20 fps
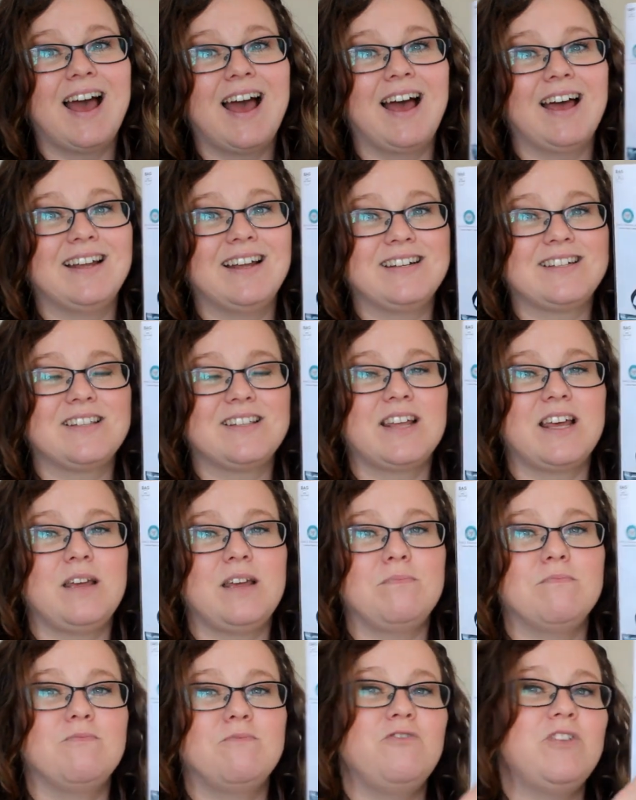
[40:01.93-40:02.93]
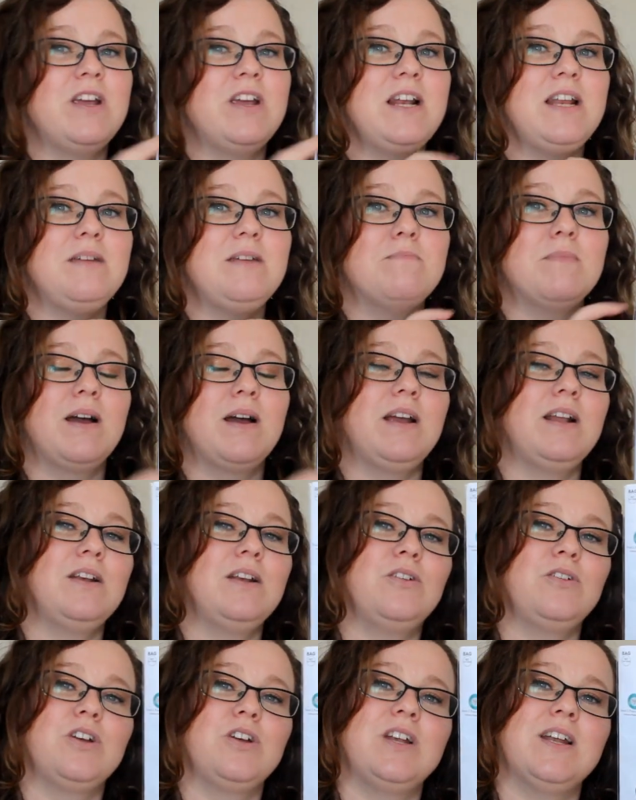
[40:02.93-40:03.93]
and they really might
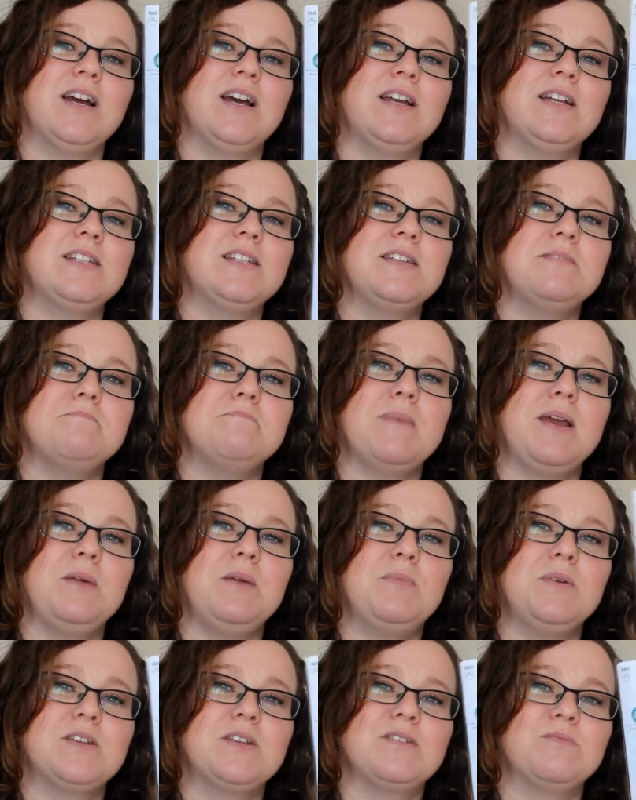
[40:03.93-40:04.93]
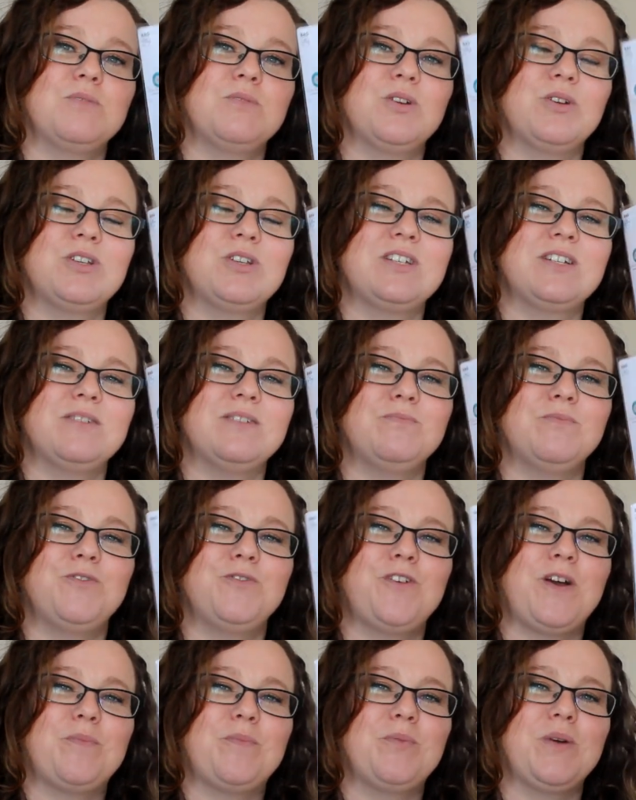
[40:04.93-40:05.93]
look nice in maybe some custom
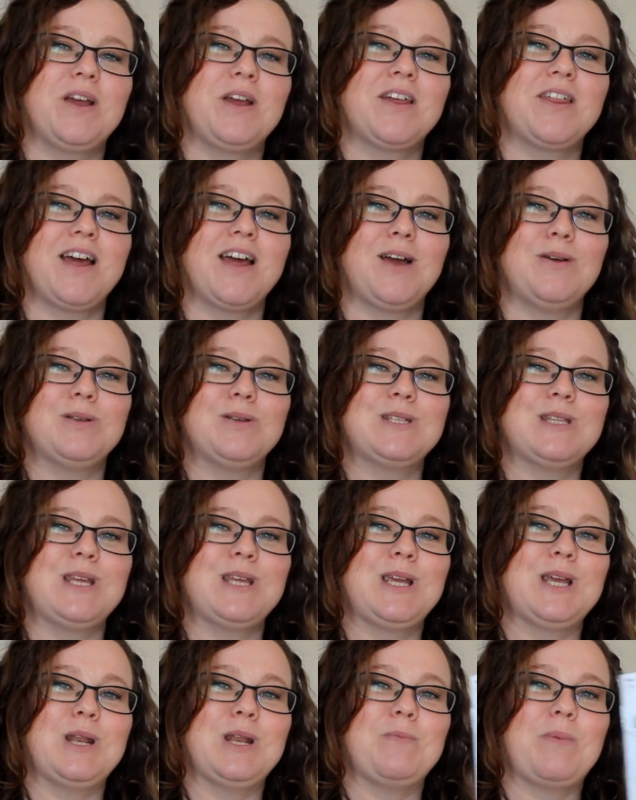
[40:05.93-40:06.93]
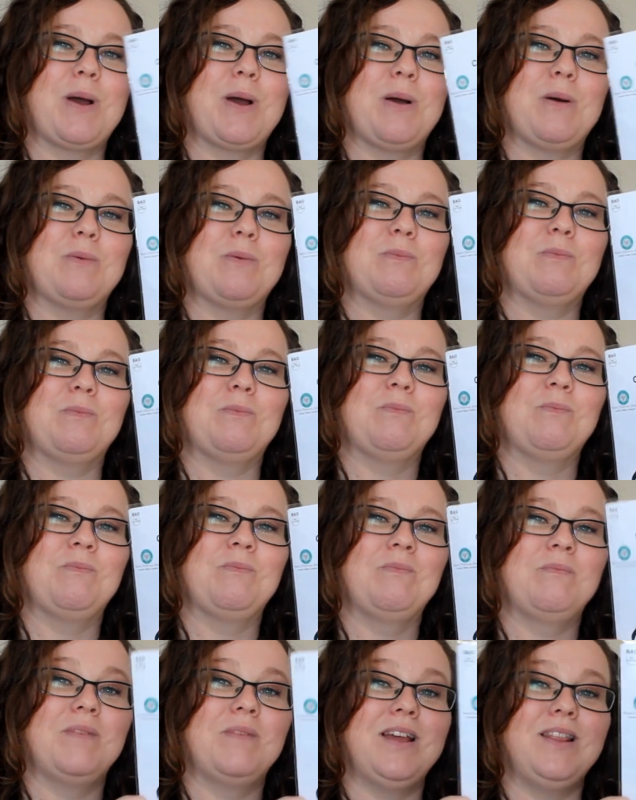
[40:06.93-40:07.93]
fabric that I was thinking about
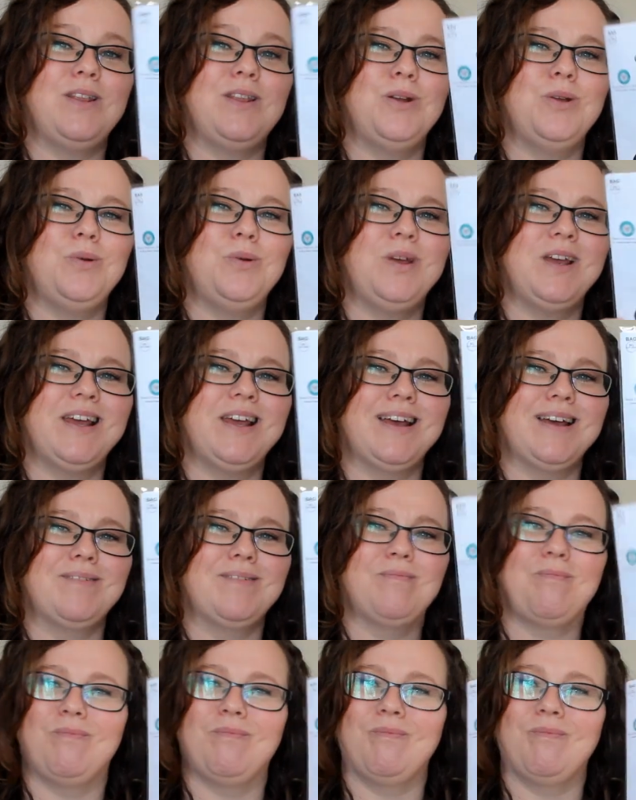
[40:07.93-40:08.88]
in the new year.